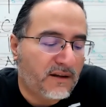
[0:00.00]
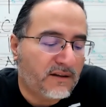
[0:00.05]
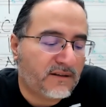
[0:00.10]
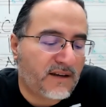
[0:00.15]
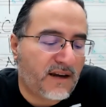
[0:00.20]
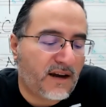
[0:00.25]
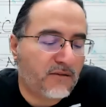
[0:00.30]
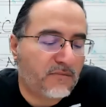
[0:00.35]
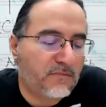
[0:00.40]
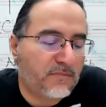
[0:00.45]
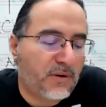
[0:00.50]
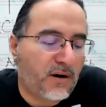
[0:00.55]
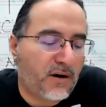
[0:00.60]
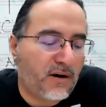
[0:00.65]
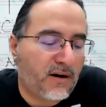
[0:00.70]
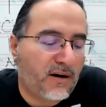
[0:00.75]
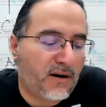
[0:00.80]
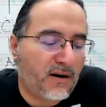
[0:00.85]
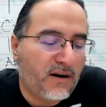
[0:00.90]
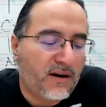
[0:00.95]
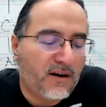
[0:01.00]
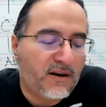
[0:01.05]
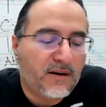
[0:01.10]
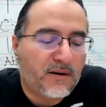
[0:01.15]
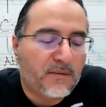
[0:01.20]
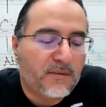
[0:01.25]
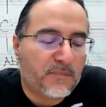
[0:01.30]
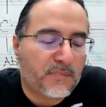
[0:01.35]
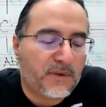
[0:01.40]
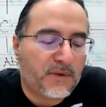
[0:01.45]
Down pa
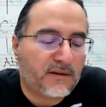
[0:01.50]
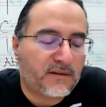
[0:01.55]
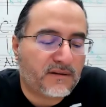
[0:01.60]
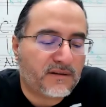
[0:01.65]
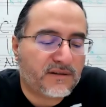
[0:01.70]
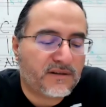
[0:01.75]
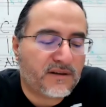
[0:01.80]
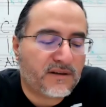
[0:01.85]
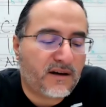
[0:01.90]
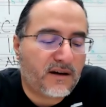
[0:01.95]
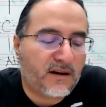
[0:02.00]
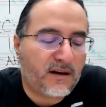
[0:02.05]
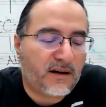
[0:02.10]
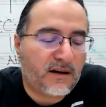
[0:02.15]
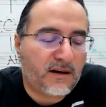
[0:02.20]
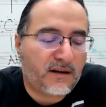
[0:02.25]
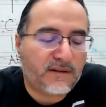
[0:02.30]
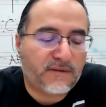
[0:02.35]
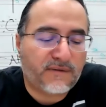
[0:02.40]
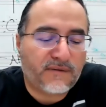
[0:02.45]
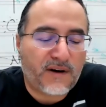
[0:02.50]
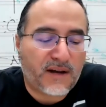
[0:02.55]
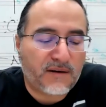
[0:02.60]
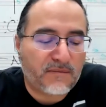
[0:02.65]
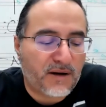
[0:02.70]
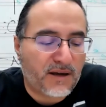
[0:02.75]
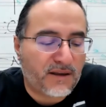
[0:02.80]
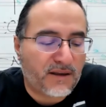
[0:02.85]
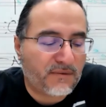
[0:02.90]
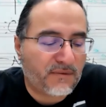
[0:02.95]
means divide
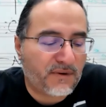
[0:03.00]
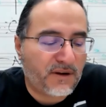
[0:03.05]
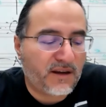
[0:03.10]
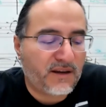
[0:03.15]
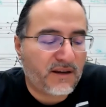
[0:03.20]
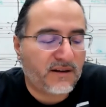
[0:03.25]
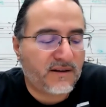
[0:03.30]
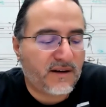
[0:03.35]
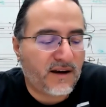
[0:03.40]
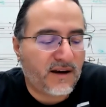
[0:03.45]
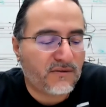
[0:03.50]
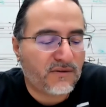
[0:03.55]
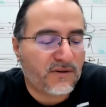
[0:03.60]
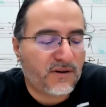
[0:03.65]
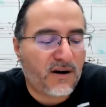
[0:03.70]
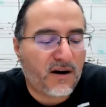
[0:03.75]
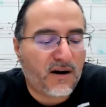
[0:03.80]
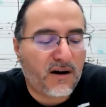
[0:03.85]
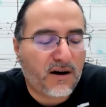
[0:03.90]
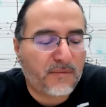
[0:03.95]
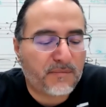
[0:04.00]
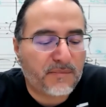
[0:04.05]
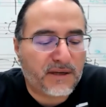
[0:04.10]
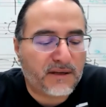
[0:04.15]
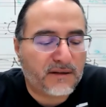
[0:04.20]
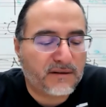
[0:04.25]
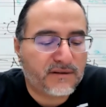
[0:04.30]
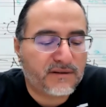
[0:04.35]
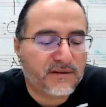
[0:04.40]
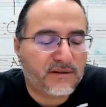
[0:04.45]
by 3, and down ga
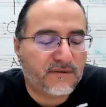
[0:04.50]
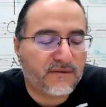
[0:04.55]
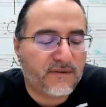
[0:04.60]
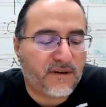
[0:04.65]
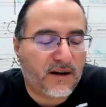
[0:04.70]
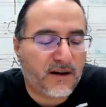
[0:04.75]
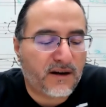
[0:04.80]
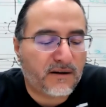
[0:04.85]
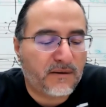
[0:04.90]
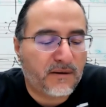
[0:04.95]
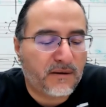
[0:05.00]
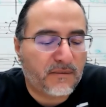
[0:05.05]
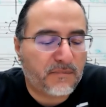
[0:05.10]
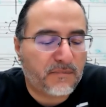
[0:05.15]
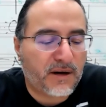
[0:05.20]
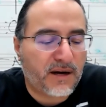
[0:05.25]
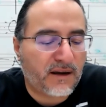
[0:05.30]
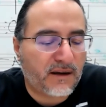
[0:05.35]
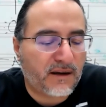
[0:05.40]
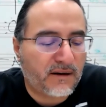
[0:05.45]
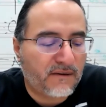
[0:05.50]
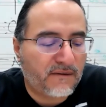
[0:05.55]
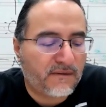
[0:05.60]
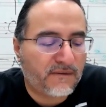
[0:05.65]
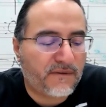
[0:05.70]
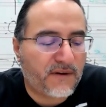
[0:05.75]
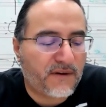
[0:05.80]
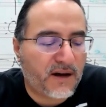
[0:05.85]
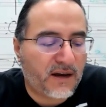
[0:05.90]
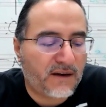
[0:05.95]
means divide by
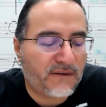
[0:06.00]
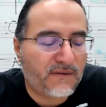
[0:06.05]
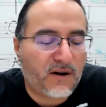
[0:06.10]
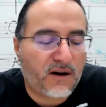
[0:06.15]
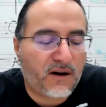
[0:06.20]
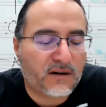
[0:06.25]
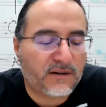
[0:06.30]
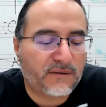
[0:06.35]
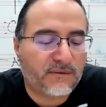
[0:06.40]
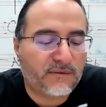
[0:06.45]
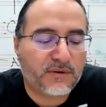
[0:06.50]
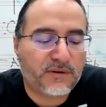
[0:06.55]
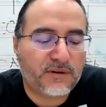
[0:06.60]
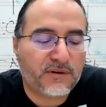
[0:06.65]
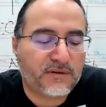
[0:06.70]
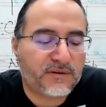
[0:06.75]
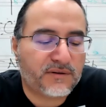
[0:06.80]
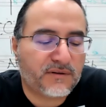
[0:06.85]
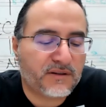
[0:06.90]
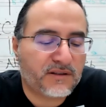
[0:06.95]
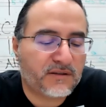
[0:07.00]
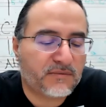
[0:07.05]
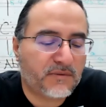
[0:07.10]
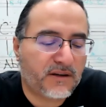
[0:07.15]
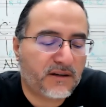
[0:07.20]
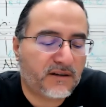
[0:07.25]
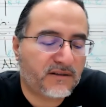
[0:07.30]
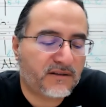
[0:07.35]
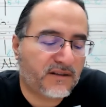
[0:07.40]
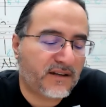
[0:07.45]
5. Octave reduce or
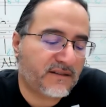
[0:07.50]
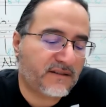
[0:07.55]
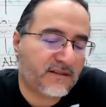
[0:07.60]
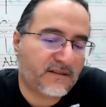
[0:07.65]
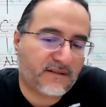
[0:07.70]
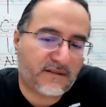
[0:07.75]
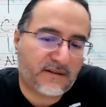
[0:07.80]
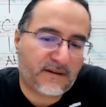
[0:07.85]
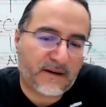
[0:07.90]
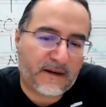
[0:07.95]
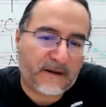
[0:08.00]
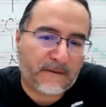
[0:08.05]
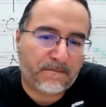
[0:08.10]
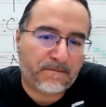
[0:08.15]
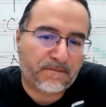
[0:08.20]
expand is necessary.